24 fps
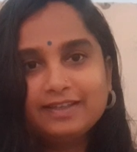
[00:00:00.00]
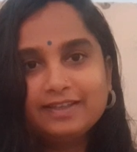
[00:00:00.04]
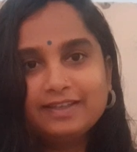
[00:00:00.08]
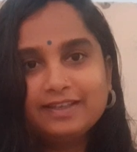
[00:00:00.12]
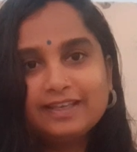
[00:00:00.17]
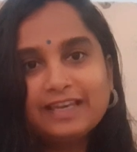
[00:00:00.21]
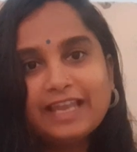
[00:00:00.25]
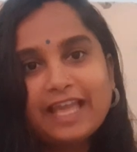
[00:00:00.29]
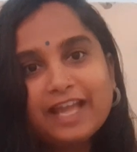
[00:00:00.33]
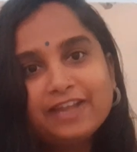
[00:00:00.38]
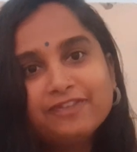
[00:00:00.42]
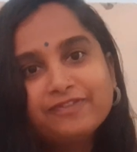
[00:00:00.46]

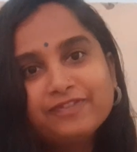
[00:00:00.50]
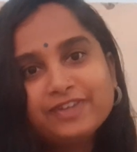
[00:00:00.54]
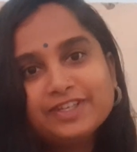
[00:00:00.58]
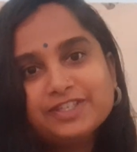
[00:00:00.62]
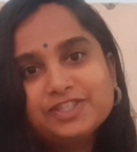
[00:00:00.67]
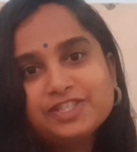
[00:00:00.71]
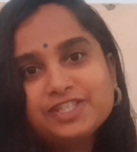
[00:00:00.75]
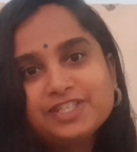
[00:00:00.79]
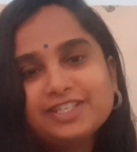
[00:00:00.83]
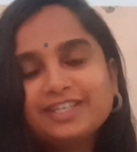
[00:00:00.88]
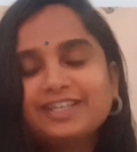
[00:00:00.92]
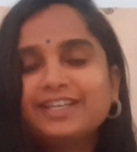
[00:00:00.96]

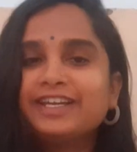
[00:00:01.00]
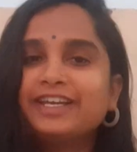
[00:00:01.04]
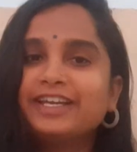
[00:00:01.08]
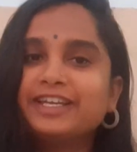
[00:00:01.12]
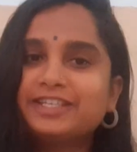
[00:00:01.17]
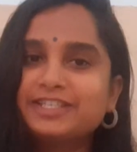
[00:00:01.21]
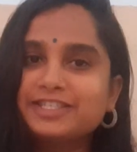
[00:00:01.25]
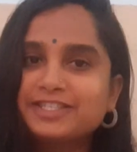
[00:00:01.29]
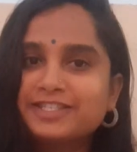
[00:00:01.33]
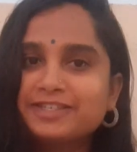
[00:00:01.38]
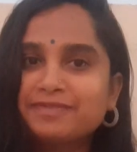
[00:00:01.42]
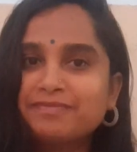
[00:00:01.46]
Language.
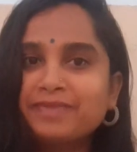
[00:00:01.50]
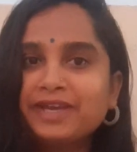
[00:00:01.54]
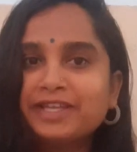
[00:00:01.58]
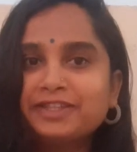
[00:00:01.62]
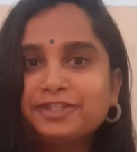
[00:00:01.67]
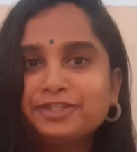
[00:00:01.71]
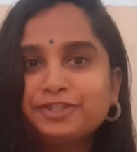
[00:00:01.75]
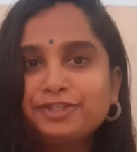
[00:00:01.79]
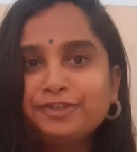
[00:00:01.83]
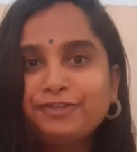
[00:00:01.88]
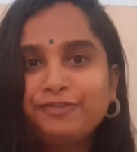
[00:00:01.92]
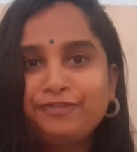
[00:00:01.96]
It is a
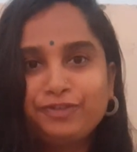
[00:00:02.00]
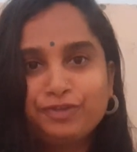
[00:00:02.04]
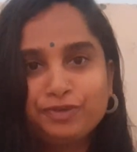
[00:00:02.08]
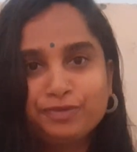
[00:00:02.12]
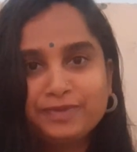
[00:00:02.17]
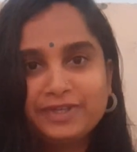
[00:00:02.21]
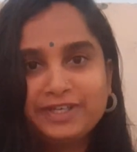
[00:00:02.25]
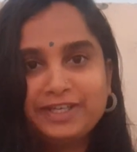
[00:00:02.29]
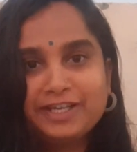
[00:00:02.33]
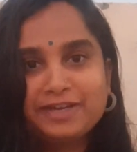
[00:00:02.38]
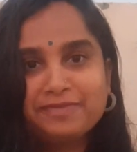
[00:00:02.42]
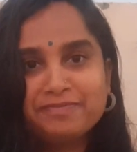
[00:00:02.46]
method of
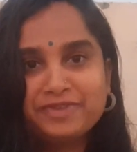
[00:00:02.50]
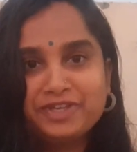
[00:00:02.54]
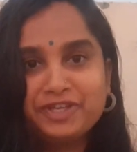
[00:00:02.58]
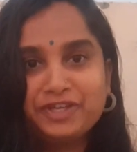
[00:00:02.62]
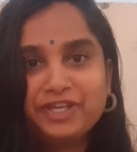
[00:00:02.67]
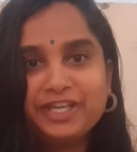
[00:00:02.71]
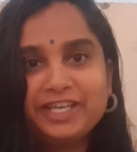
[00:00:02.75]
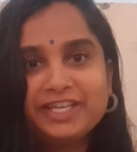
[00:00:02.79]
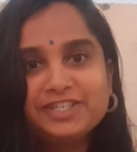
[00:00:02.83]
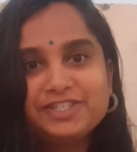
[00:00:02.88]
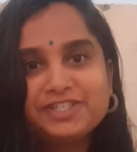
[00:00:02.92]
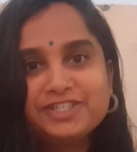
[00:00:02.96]
human
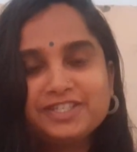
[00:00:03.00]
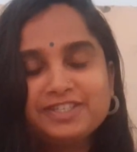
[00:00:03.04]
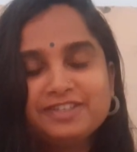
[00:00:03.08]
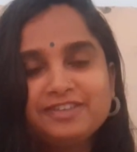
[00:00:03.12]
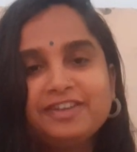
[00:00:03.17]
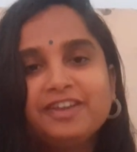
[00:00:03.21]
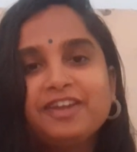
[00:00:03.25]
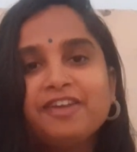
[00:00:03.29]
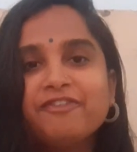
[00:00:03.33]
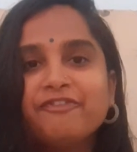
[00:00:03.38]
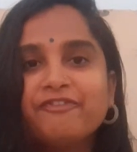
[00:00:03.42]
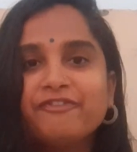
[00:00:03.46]
communication
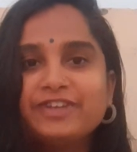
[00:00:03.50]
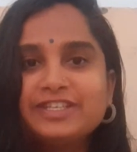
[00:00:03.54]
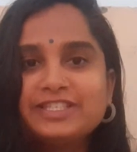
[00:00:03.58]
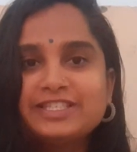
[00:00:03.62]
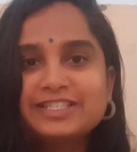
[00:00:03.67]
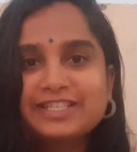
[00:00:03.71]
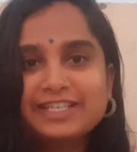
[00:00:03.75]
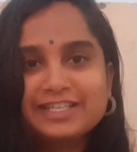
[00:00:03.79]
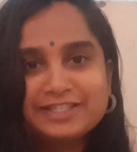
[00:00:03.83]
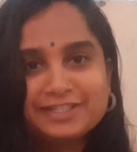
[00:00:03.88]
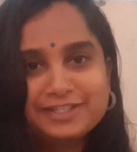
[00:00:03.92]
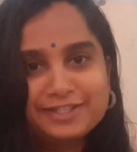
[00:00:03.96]
which
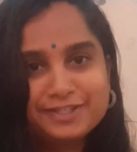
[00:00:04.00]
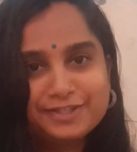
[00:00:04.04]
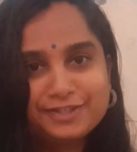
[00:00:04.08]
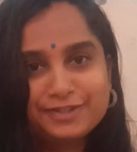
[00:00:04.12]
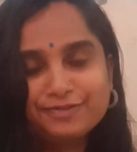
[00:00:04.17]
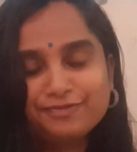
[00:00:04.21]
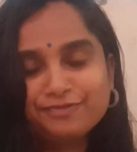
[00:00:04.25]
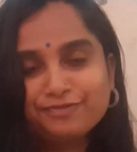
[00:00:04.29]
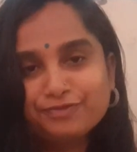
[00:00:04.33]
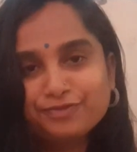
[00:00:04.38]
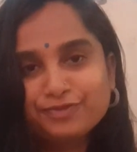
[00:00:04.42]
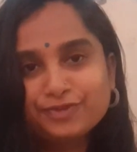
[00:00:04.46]
consists
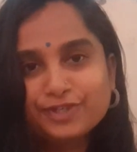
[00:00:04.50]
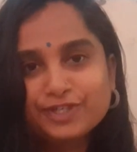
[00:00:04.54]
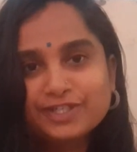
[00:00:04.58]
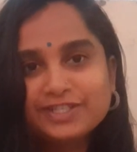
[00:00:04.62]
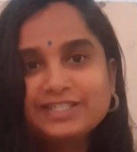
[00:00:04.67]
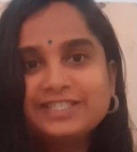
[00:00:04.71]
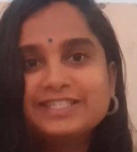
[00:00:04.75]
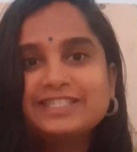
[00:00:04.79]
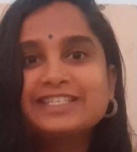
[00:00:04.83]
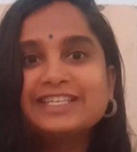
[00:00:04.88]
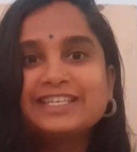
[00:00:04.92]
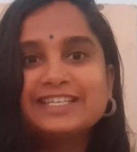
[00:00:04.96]
of
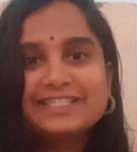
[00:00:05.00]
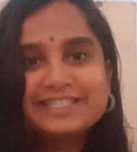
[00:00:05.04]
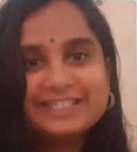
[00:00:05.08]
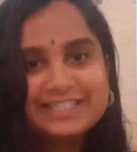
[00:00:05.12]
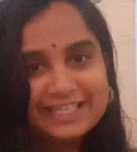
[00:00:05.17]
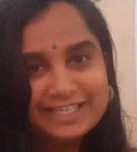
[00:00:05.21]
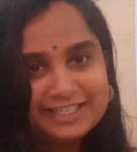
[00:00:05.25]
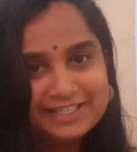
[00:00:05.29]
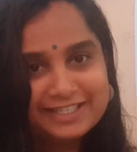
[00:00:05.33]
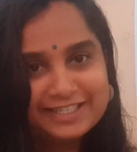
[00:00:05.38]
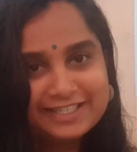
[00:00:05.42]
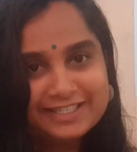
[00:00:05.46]
words,
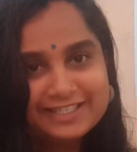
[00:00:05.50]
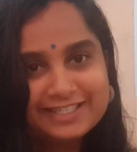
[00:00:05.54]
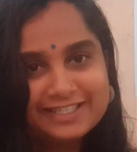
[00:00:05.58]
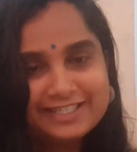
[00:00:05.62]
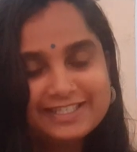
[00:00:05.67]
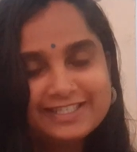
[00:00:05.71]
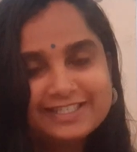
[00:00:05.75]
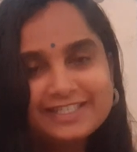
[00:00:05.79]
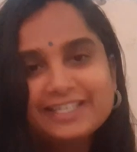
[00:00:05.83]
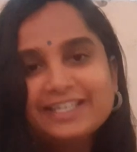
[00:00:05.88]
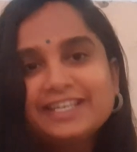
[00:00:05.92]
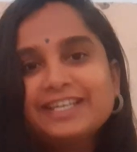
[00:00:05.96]

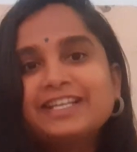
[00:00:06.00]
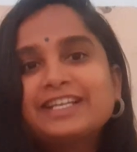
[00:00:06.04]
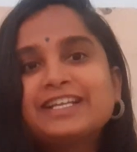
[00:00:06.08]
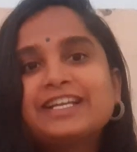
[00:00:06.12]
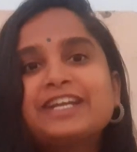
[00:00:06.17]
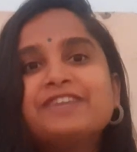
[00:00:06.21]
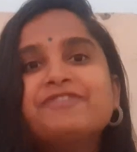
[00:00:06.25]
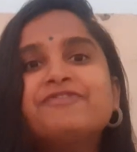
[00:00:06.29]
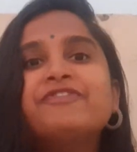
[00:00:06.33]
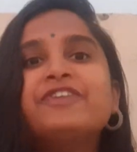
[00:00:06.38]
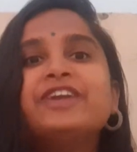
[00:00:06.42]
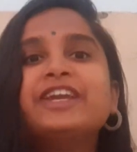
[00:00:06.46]
sentences
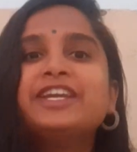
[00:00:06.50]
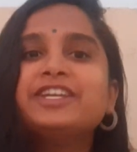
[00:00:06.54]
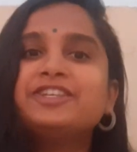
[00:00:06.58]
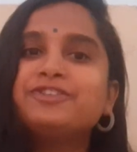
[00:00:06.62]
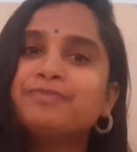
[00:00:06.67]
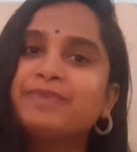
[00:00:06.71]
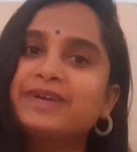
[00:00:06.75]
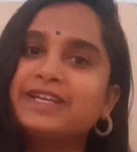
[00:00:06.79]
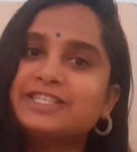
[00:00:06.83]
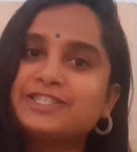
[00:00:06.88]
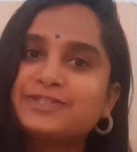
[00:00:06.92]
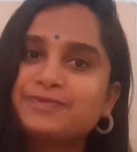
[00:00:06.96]
conveyed
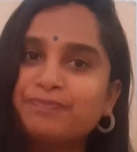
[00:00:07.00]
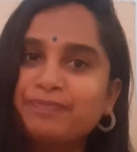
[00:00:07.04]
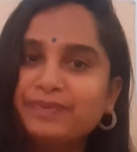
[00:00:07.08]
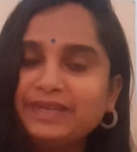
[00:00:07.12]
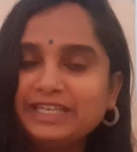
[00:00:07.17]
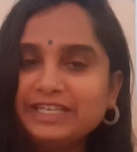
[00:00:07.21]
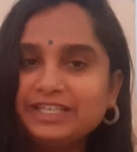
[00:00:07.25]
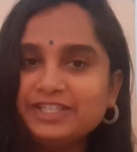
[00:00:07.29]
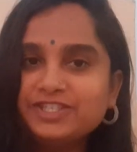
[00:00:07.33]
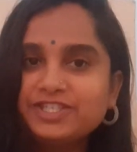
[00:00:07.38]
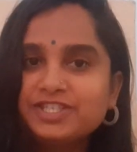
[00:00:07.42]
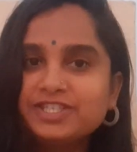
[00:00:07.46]
by
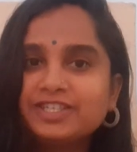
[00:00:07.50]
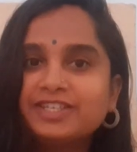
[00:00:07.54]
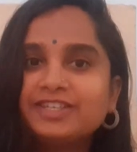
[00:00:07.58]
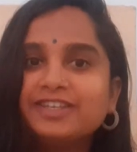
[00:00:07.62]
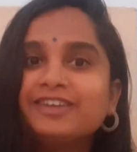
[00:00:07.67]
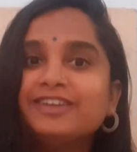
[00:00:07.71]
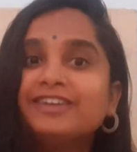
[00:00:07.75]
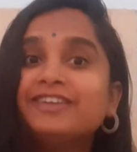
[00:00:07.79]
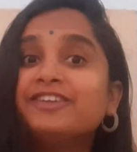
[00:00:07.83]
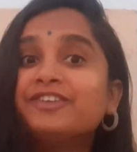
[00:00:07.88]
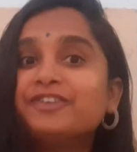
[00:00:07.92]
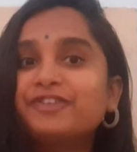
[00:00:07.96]
speech,
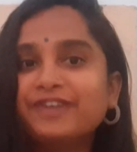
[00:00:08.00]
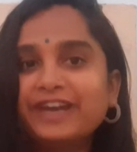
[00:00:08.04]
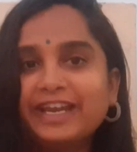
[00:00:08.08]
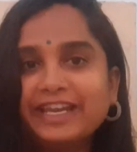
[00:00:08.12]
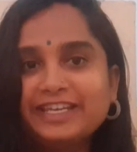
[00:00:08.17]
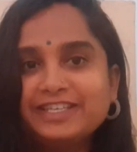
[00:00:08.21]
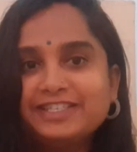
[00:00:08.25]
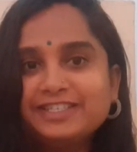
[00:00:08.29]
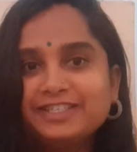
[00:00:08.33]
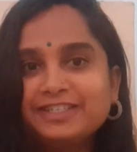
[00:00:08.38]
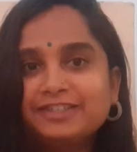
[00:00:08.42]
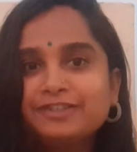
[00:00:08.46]

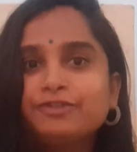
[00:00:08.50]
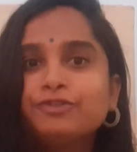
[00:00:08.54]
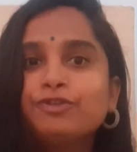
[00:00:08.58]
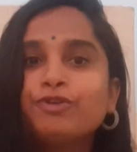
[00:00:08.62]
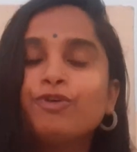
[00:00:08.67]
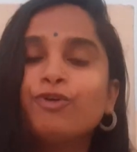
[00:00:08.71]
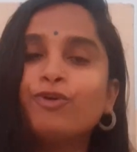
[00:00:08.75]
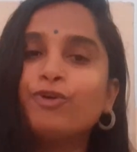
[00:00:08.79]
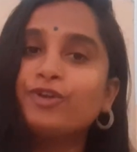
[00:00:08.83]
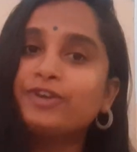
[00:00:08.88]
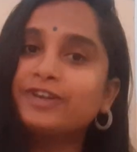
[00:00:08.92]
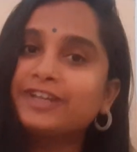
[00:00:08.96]
writing,
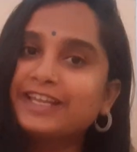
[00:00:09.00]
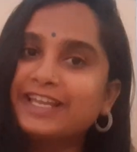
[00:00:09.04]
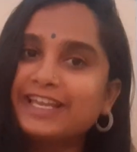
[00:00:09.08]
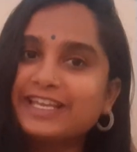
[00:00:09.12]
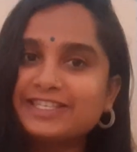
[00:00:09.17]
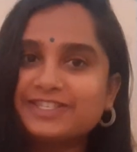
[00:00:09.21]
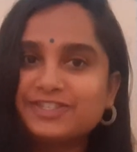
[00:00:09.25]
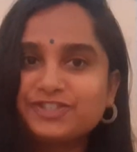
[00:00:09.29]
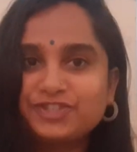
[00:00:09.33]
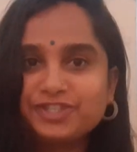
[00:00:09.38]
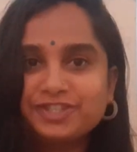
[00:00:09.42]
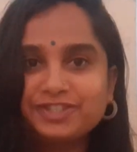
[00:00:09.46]
or
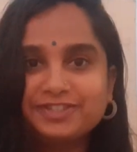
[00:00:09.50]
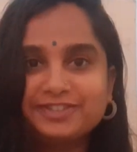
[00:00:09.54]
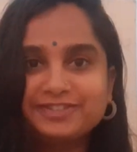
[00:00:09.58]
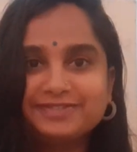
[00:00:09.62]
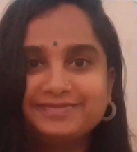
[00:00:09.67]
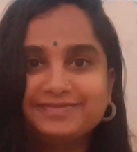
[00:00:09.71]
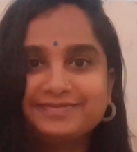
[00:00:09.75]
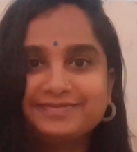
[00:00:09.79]
gesture.